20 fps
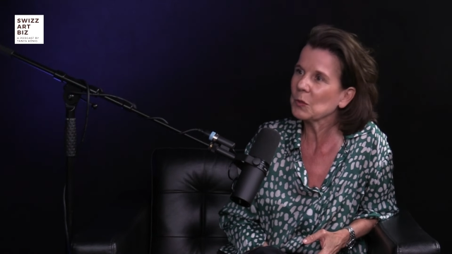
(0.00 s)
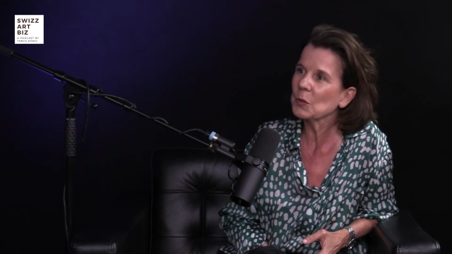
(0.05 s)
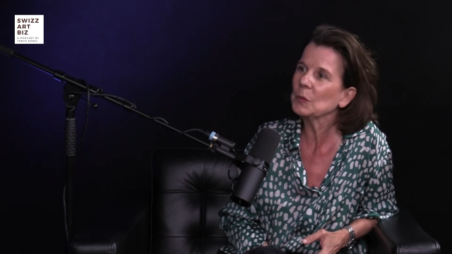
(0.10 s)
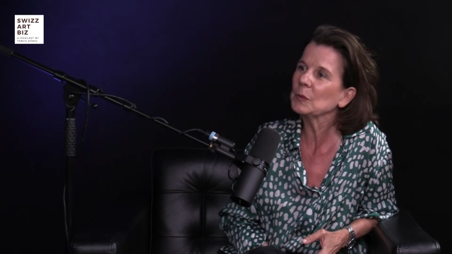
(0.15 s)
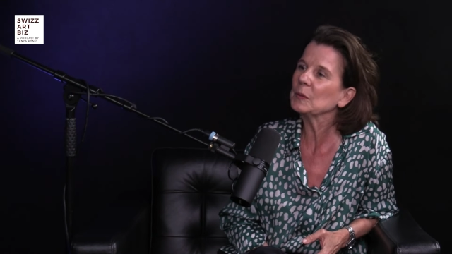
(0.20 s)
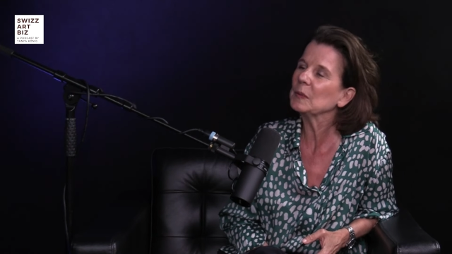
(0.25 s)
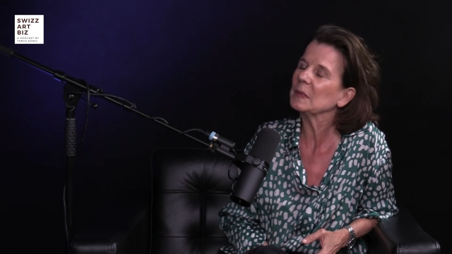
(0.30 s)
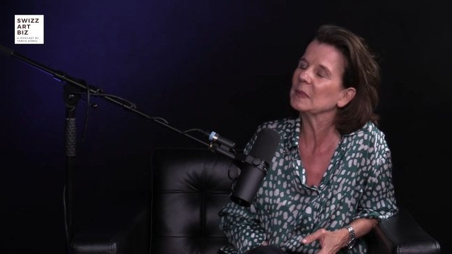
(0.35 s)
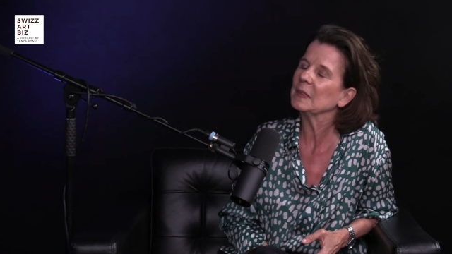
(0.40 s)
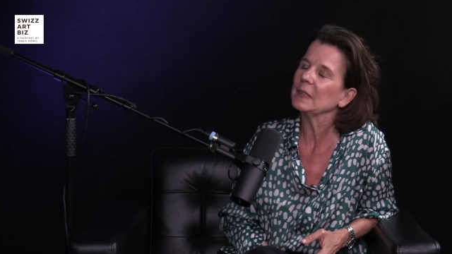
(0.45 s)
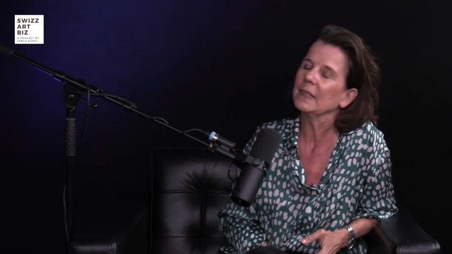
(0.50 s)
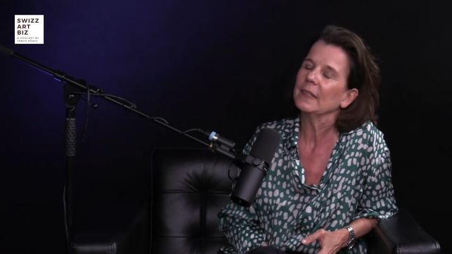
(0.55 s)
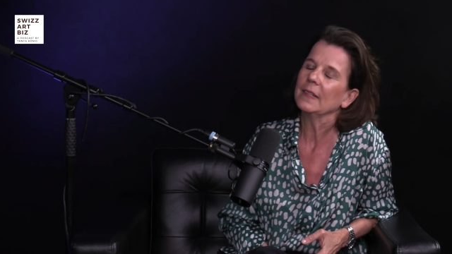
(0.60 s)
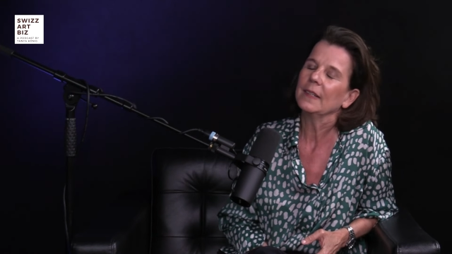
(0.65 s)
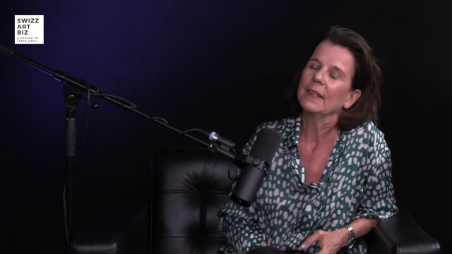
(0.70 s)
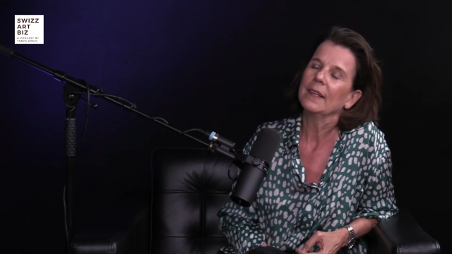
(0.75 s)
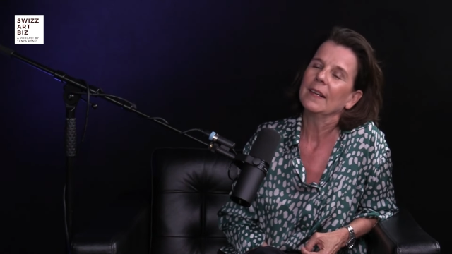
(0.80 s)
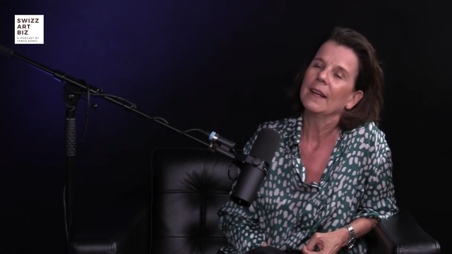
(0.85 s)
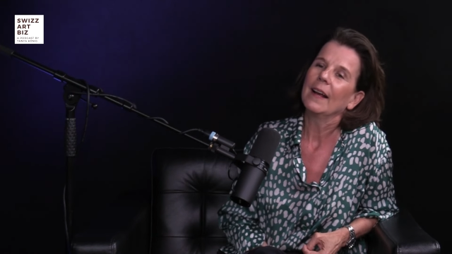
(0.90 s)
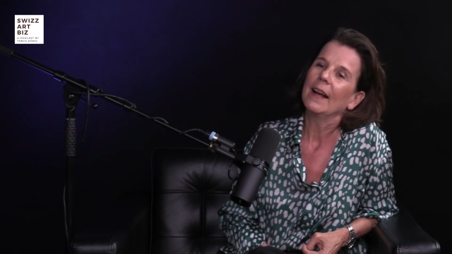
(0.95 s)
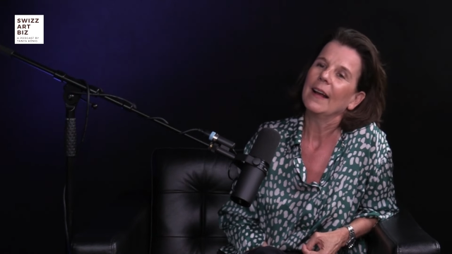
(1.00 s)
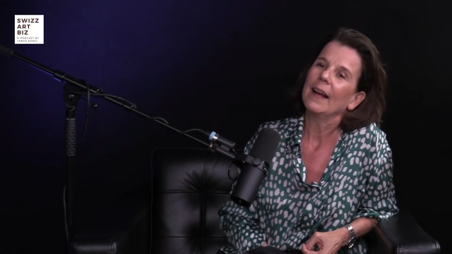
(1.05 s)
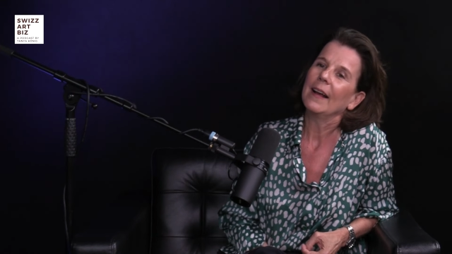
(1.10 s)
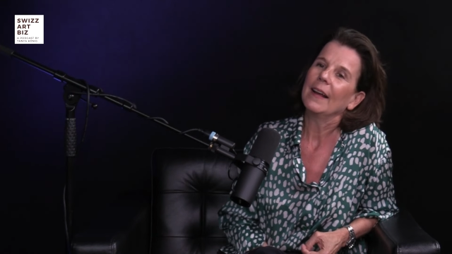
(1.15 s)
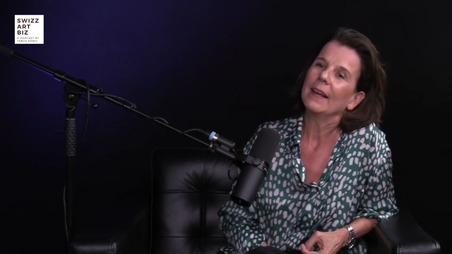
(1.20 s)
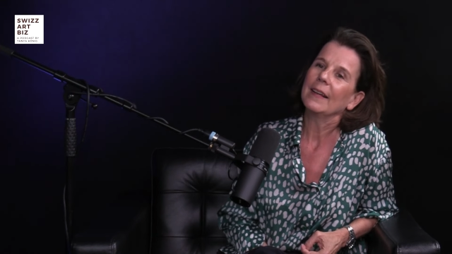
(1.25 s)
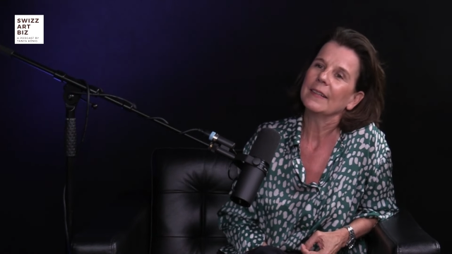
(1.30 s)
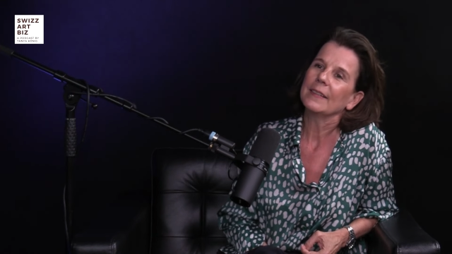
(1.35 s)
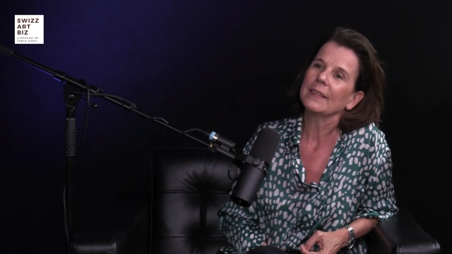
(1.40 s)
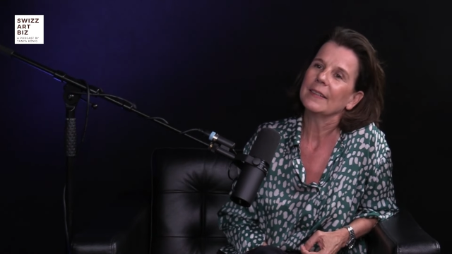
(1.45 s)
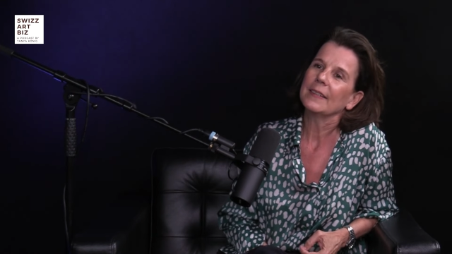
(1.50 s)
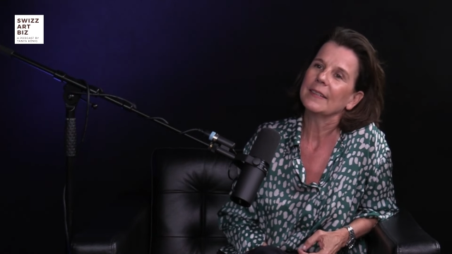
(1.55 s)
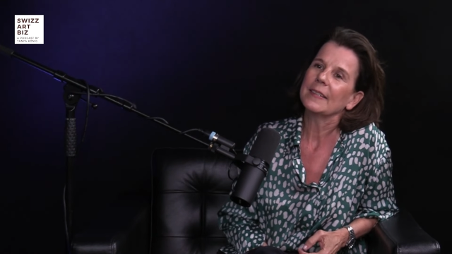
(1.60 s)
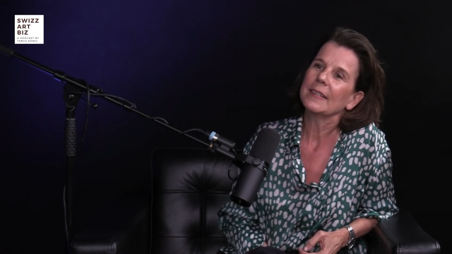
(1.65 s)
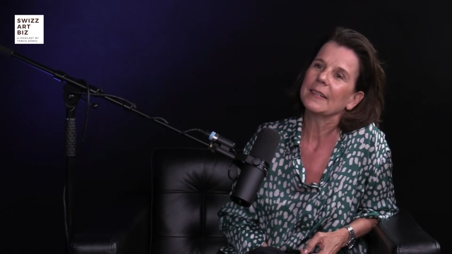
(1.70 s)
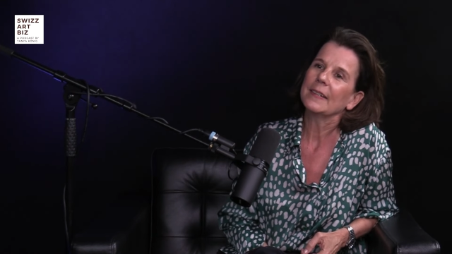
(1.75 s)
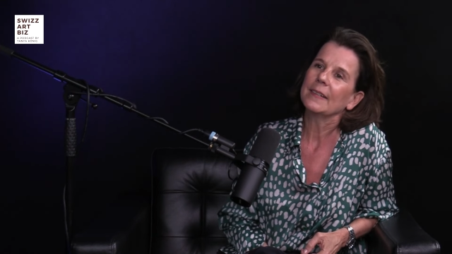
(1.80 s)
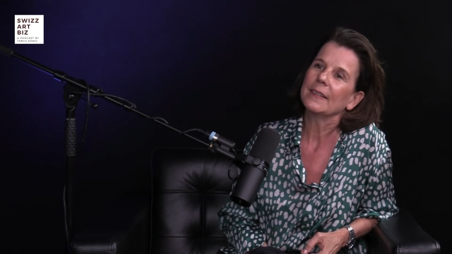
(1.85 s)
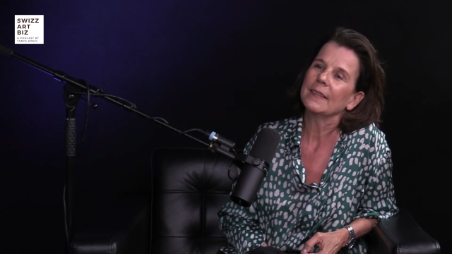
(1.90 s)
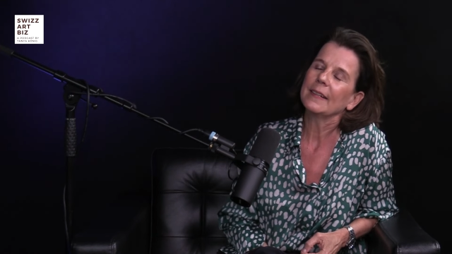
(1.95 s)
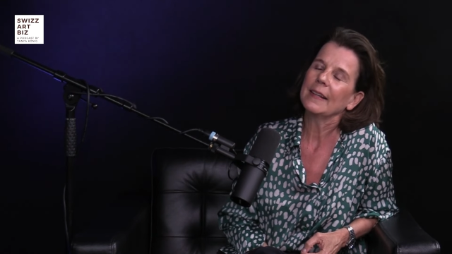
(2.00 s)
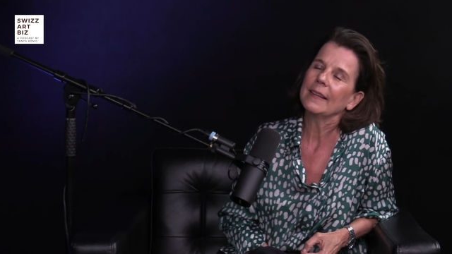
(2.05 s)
course, and uh,